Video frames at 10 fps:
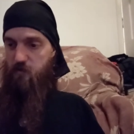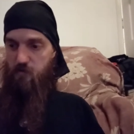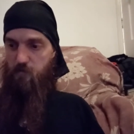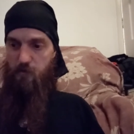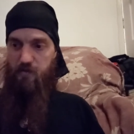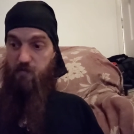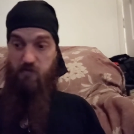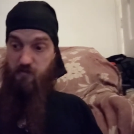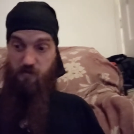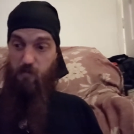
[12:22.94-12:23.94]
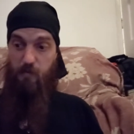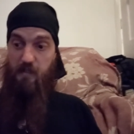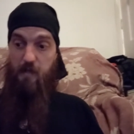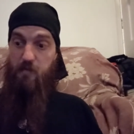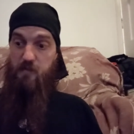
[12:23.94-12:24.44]
I could put in there. It's just a
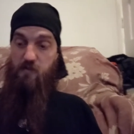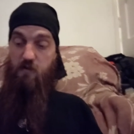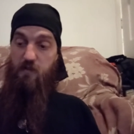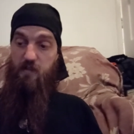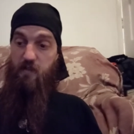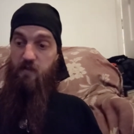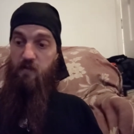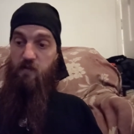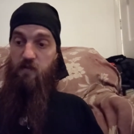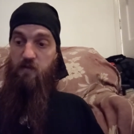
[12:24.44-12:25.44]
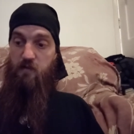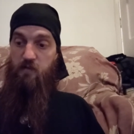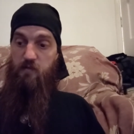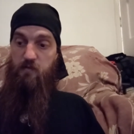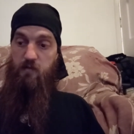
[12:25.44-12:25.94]
completely empty slot in there.
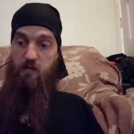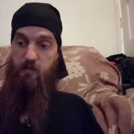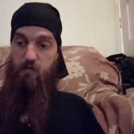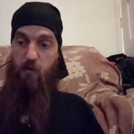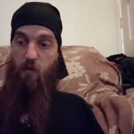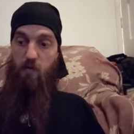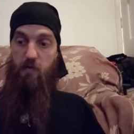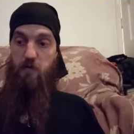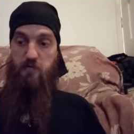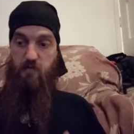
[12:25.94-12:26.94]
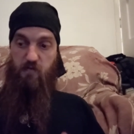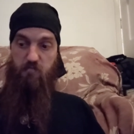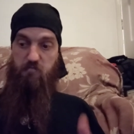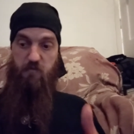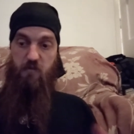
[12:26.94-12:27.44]
I could buy one of those for like
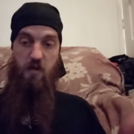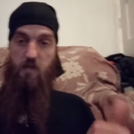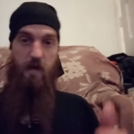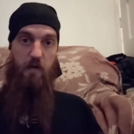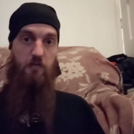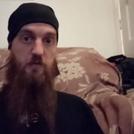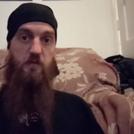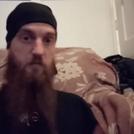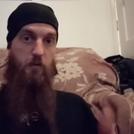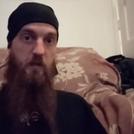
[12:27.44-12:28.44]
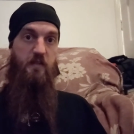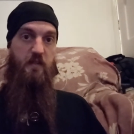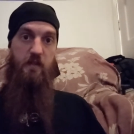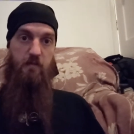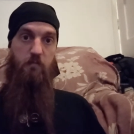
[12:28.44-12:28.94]
thirty pounds or something, put it in
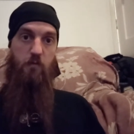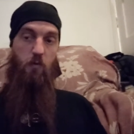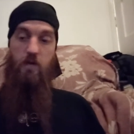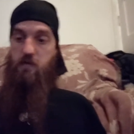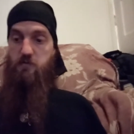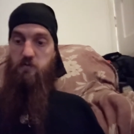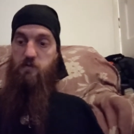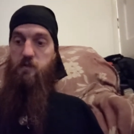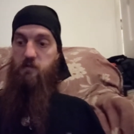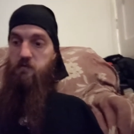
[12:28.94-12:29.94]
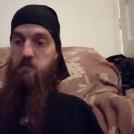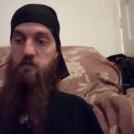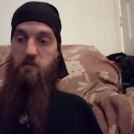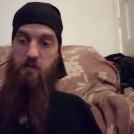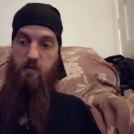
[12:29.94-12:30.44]
there, put Windows on there,
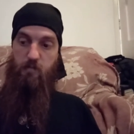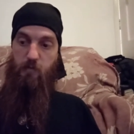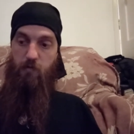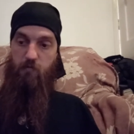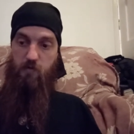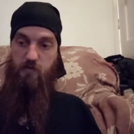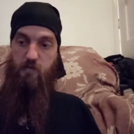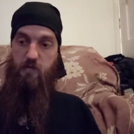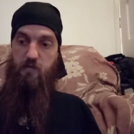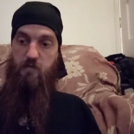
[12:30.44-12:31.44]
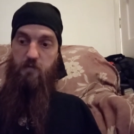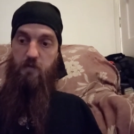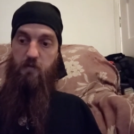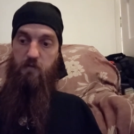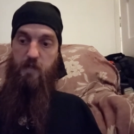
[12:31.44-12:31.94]
and put Rocksmith on
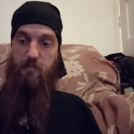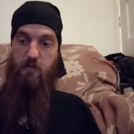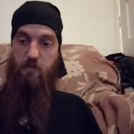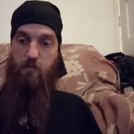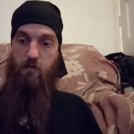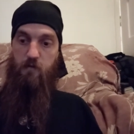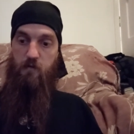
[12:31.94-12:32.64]
the little laptop.